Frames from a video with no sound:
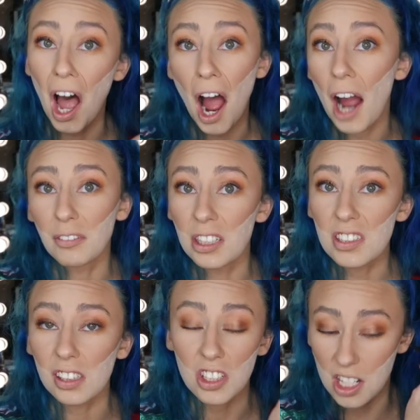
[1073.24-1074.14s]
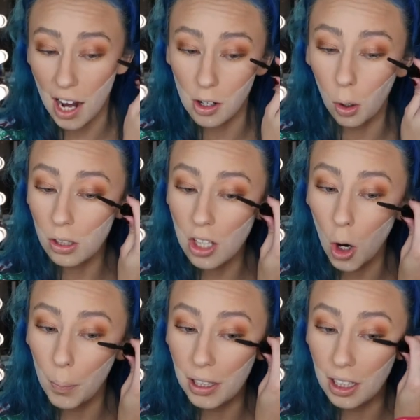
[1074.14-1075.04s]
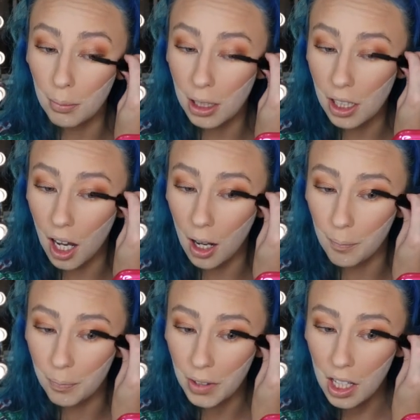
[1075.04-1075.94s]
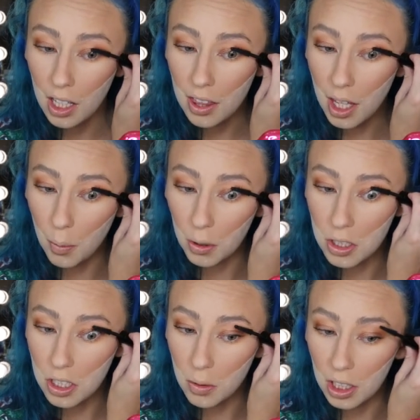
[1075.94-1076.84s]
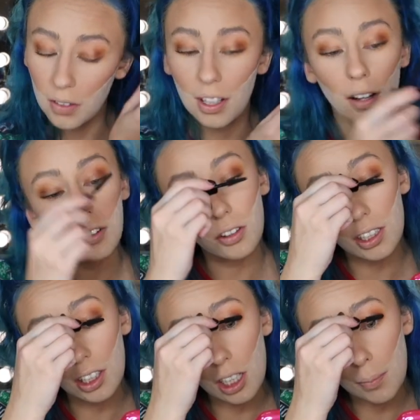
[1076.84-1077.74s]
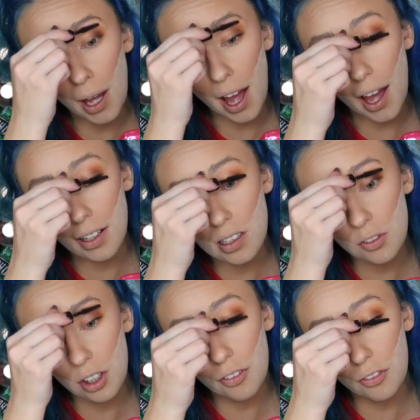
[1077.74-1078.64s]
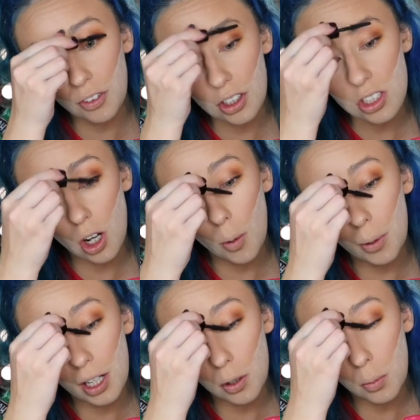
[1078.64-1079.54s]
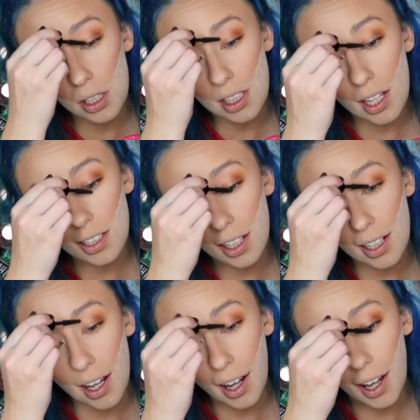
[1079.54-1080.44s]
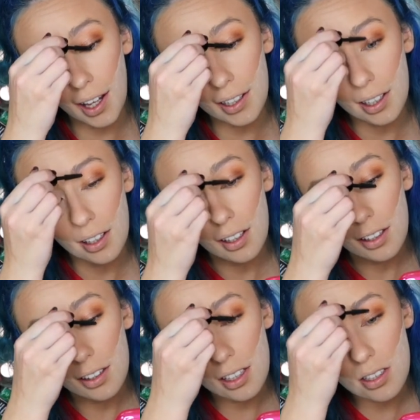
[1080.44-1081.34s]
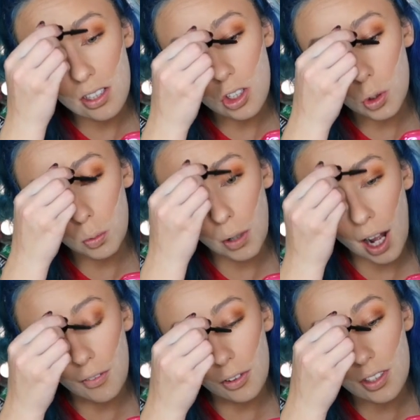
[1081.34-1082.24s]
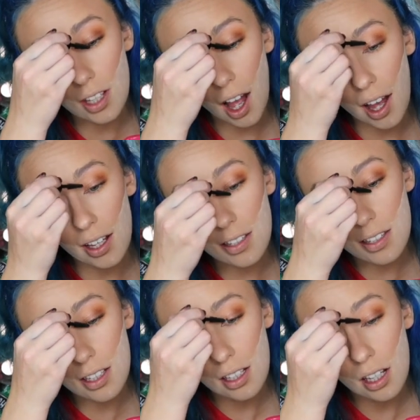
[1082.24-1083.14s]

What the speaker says: I recently just had an Ulta open near me. They were giving out little goodie bags for the first opening weekend, and it had these travel size